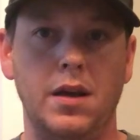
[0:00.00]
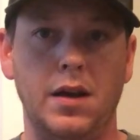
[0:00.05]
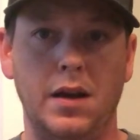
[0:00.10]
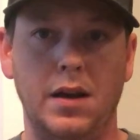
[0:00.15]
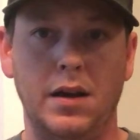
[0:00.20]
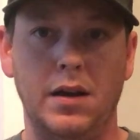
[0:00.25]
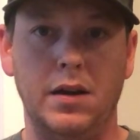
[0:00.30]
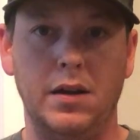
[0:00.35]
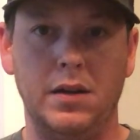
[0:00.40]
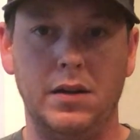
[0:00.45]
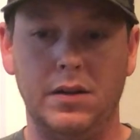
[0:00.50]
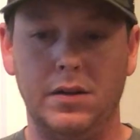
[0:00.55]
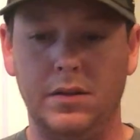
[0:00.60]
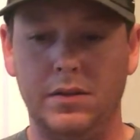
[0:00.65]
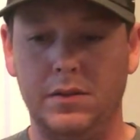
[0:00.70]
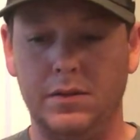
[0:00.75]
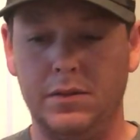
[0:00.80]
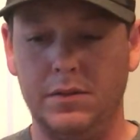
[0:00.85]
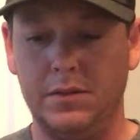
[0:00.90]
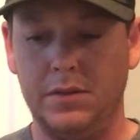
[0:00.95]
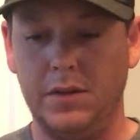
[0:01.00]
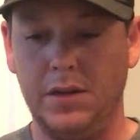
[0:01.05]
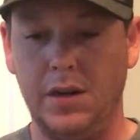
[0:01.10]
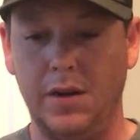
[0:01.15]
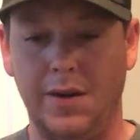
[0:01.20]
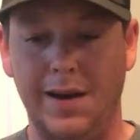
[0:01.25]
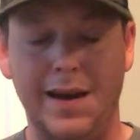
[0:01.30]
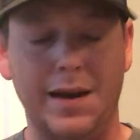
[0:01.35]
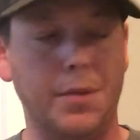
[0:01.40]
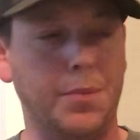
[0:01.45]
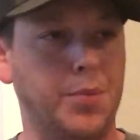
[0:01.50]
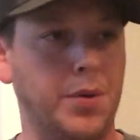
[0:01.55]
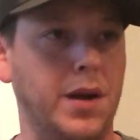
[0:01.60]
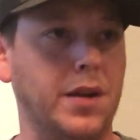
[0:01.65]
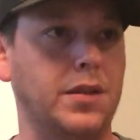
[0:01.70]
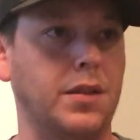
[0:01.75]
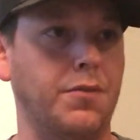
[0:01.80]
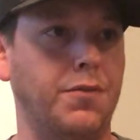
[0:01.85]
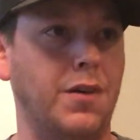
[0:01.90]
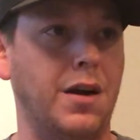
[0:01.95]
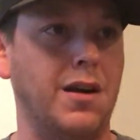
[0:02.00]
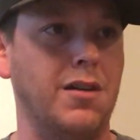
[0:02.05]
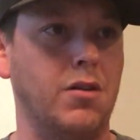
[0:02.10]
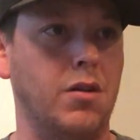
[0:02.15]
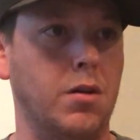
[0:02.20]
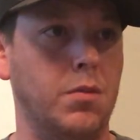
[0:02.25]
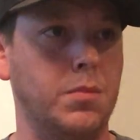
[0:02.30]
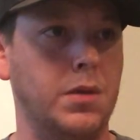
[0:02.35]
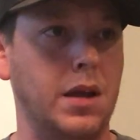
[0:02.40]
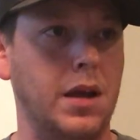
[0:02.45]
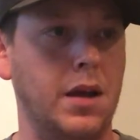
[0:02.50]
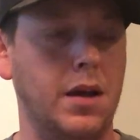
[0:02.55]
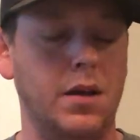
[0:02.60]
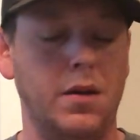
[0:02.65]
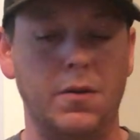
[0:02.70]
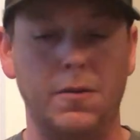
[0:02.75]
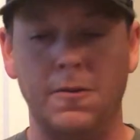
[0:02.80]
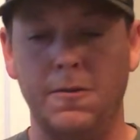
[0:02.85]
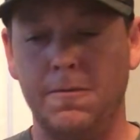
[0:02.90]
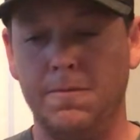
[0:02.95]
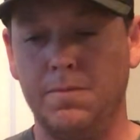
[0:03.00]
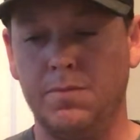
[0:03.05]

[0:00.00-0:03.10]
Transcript: how to break the firearm down